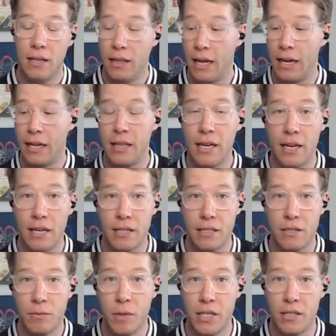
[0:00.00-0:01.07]
like
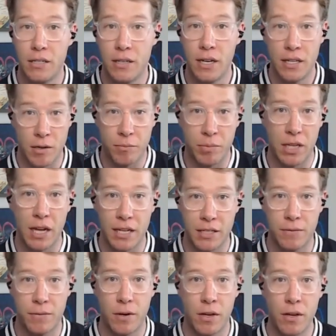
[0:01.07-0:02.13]
this, which is a
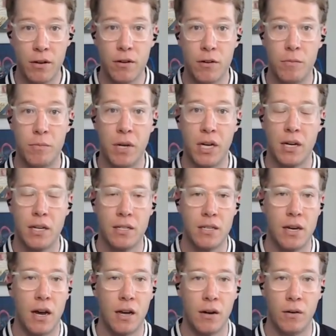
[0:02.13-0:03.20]
plus for you because
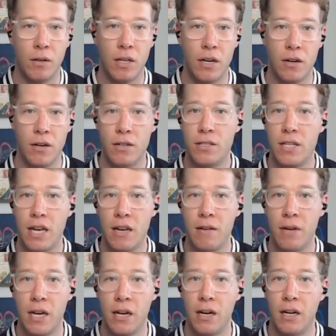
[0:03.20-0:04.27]
not only are you
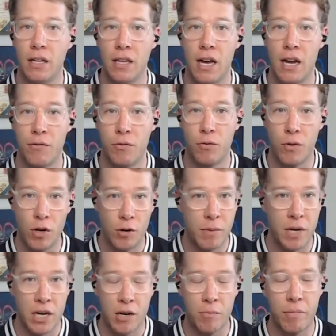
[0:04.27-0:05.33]
saving a lot of room
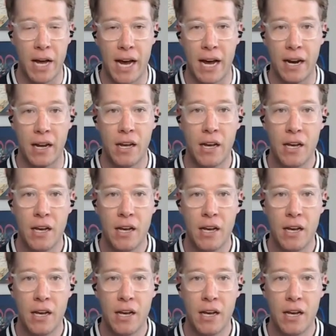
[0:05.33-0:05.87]
in your bag,